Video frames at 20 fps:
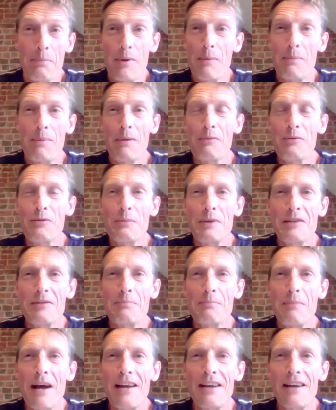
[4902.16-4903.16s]
problems
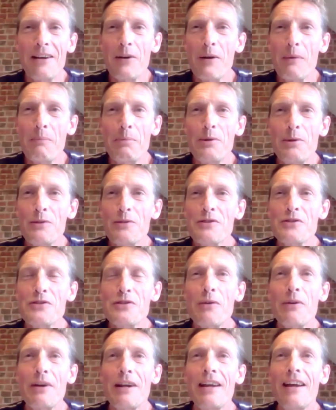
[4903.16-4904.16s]
with my computer.
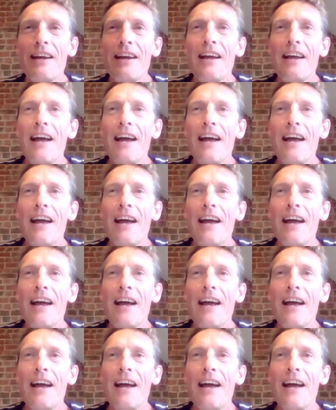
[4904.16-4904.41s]
Sorry.